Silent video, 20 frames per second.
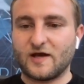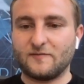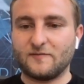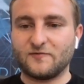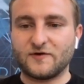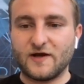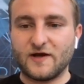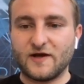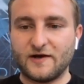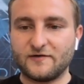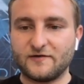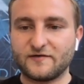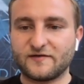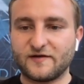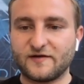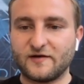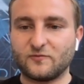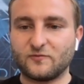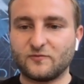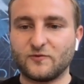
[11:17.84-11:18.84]
we came together
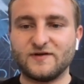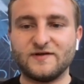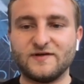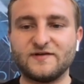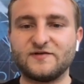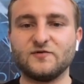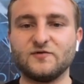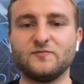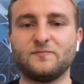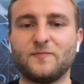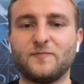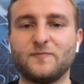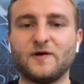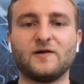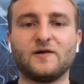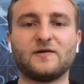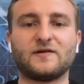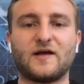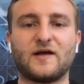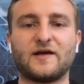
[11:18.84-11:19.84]
and said we need to
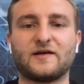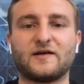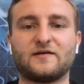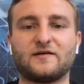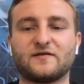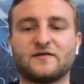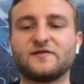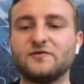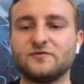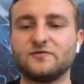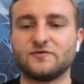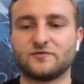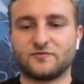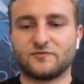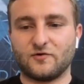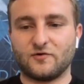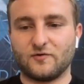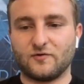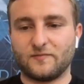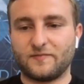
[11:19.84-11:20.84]
build like a
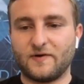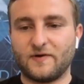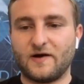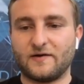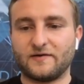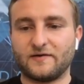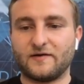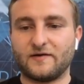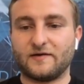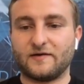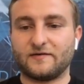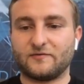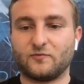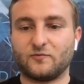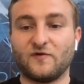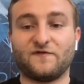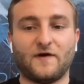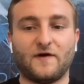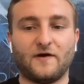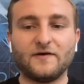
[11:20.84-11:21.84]
student group. And
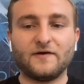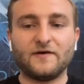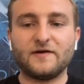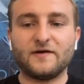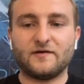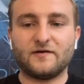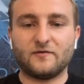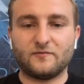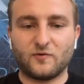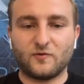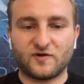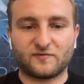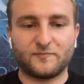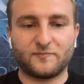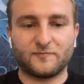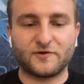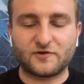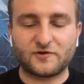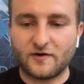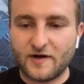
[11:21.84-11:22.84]
we founded it. It was
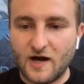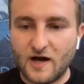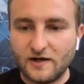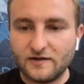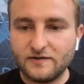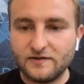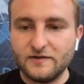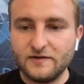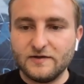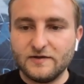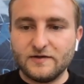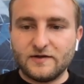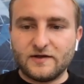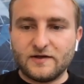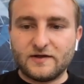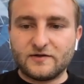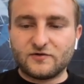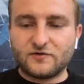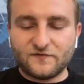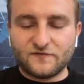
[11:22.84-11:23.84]
Bitcoin Aachen
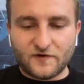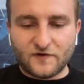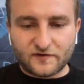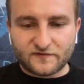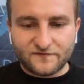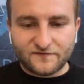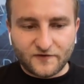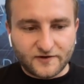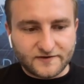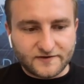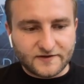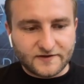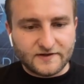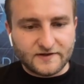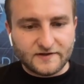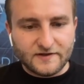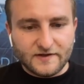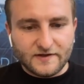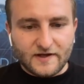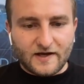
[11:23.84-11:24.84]
in
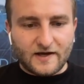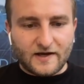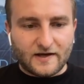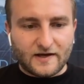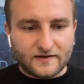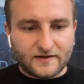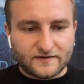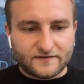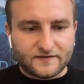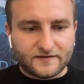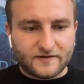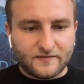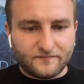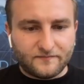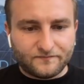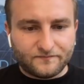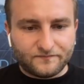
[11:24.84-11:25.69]
2013. And